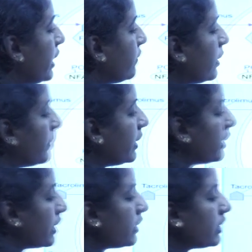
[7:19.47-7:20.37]
it will be
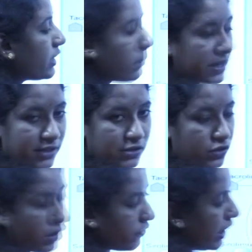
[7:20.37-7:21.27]
done in the presence
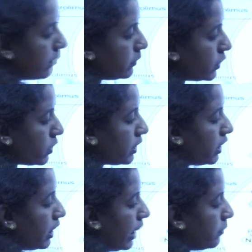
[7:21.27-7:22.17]
of mTOR.
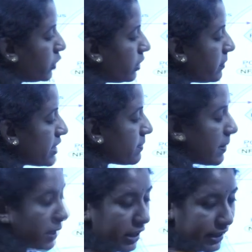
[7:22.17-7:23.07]
mTOR means
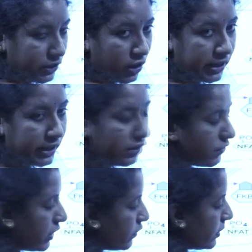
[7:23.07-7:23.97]
mammalian target
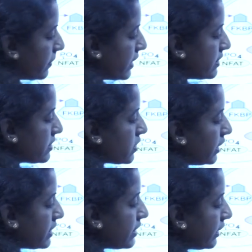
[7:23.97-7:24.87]
of rapamycin. So
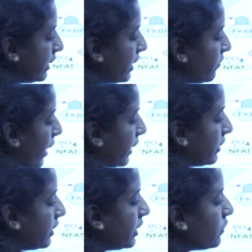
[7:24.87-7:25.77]
it is the key
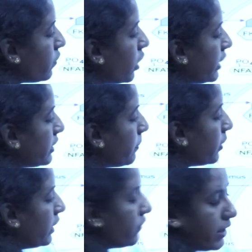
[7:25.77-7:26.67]
factor involved in the
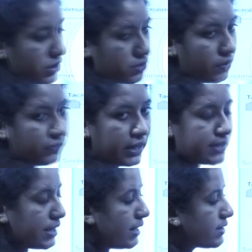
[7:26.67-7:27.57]
proliferation of
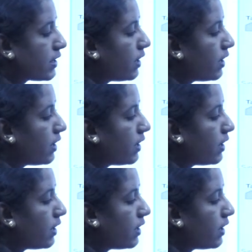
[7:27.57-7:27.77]
T cells.